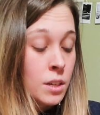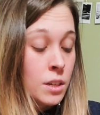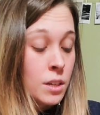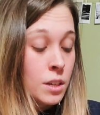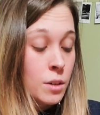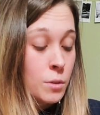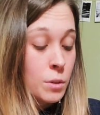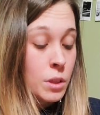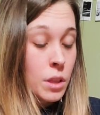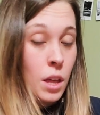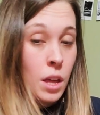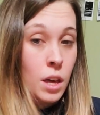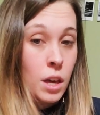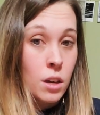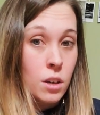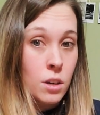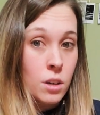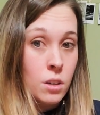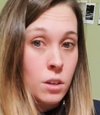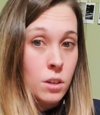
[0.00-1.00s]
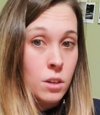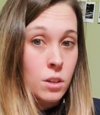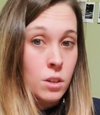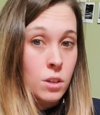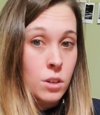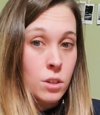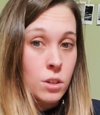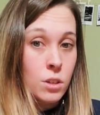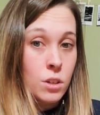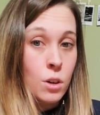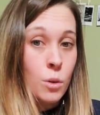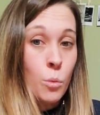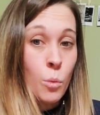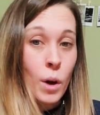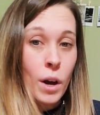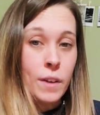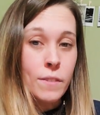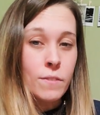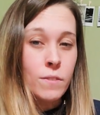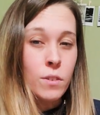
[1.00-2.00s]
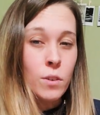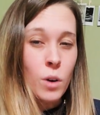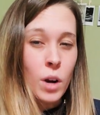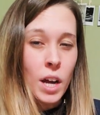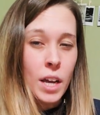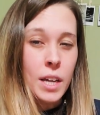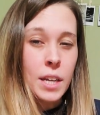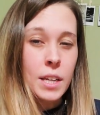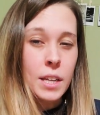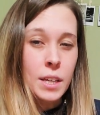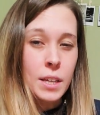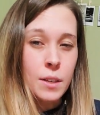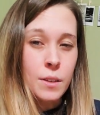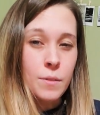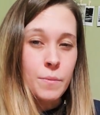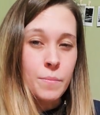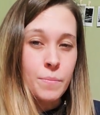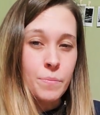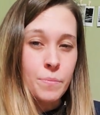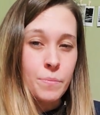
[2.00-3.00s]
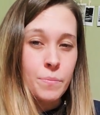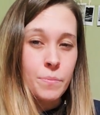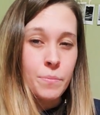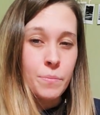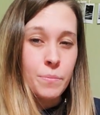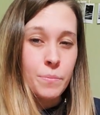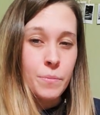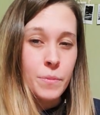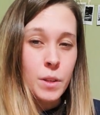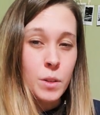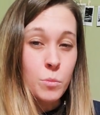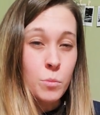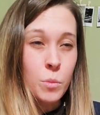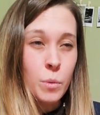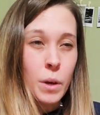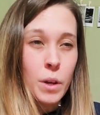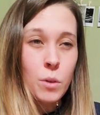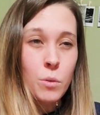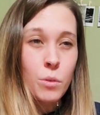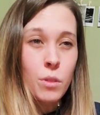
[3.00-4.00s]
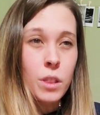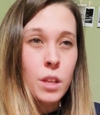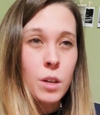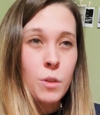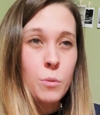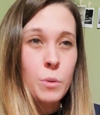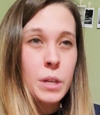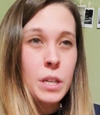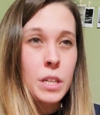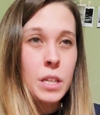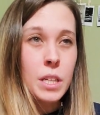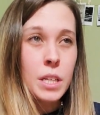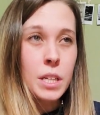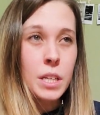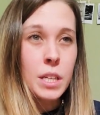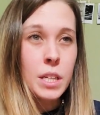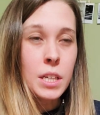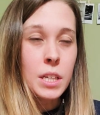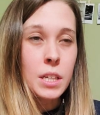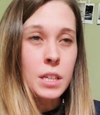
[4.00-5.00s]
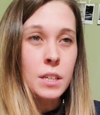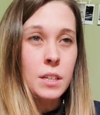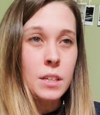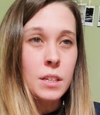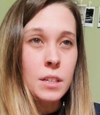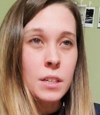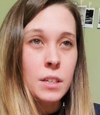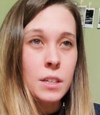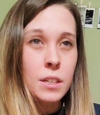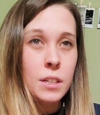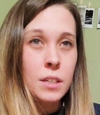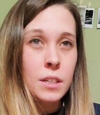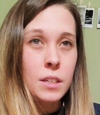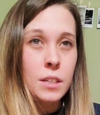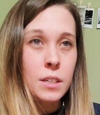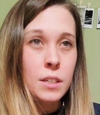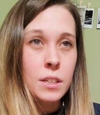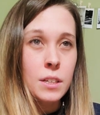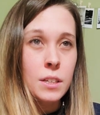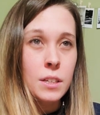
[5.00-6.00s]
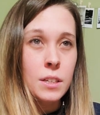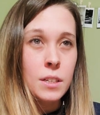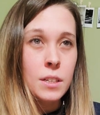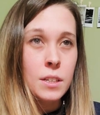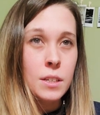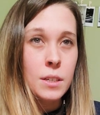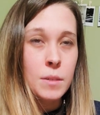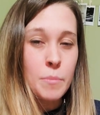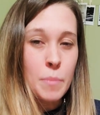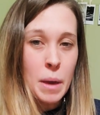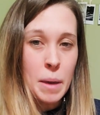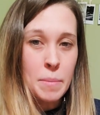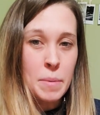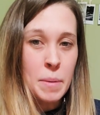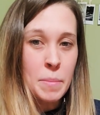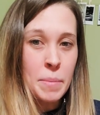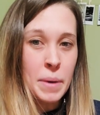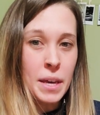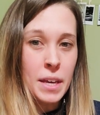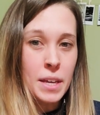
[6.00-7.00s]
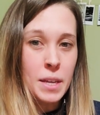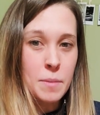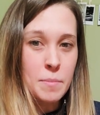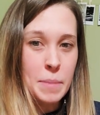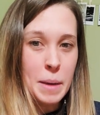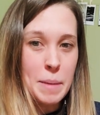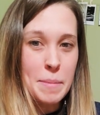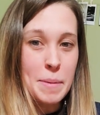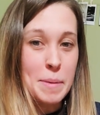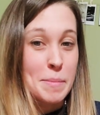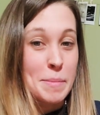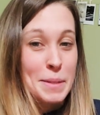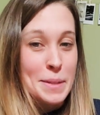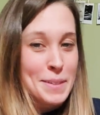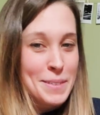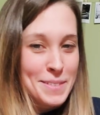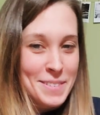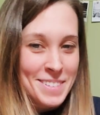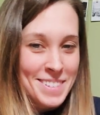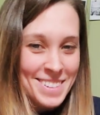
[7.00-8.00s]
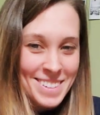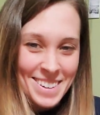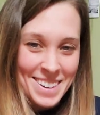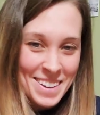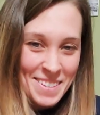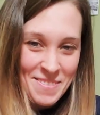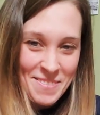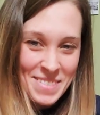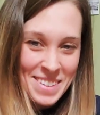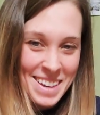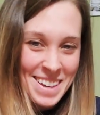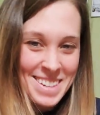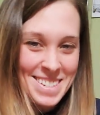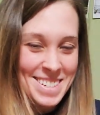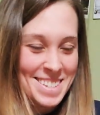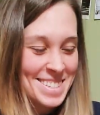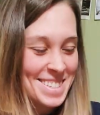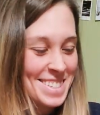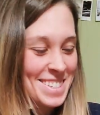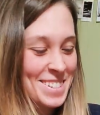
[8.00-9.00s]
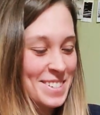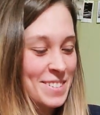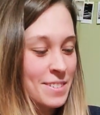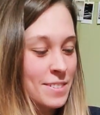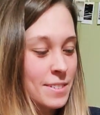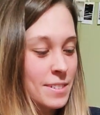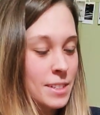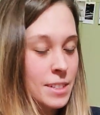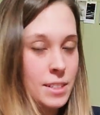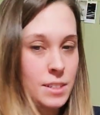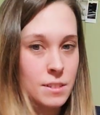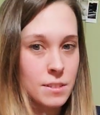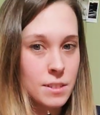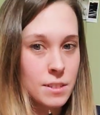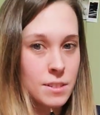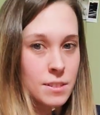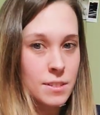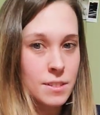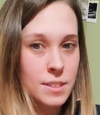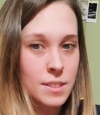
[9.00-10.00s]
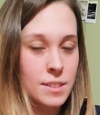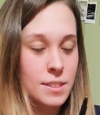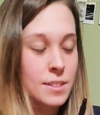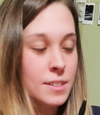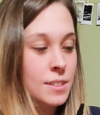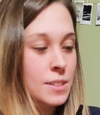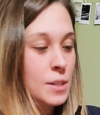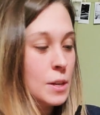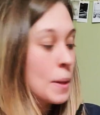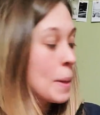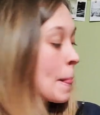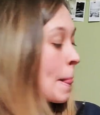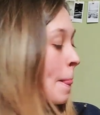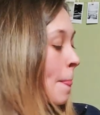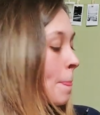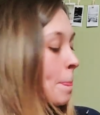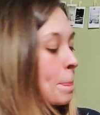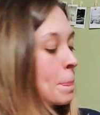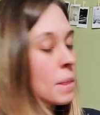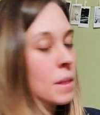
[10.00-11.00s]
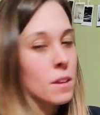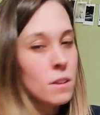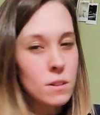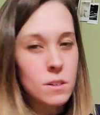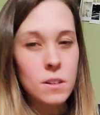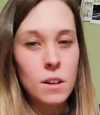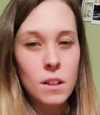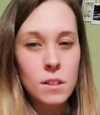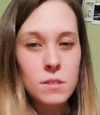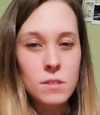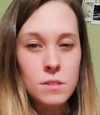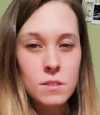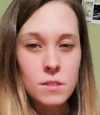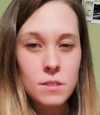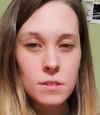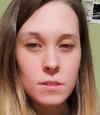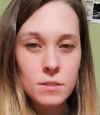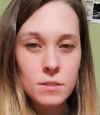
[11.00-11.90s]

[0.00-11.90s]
I would like a wide variety. And I don't think we need baby pink and baby blue. I just don't. I don't like those either. Good colors.